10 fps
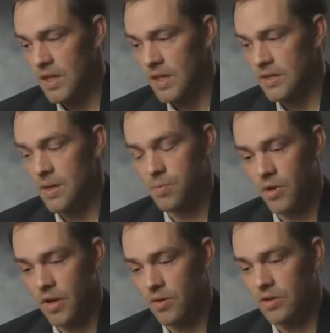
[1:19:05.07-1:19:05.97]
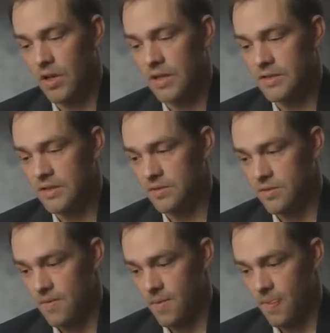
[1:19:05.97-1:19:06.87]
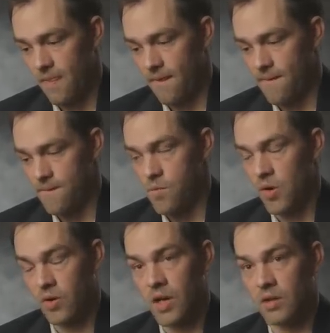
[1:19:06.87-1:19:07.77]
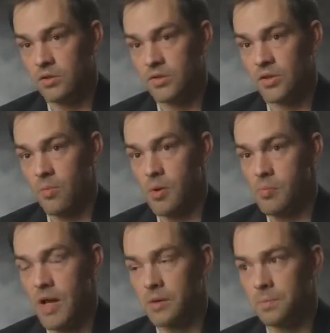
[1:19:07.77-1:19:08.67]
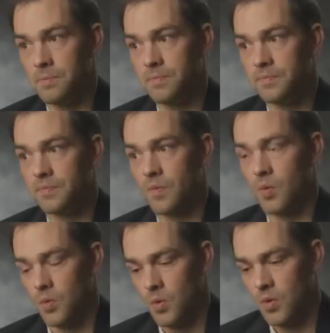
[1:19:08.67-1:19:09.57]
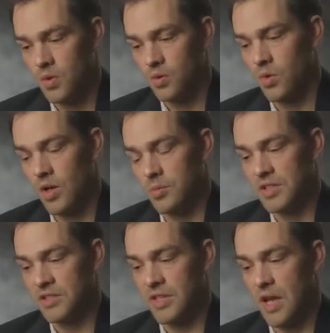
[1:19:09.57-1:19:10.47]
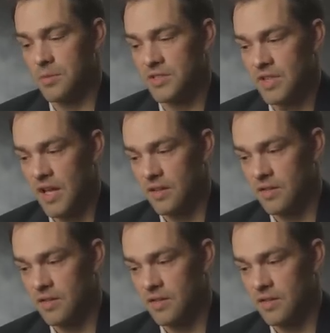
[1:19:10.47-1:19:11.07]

At that point, I realized that we were kind of losing our momentum. We were able to establish that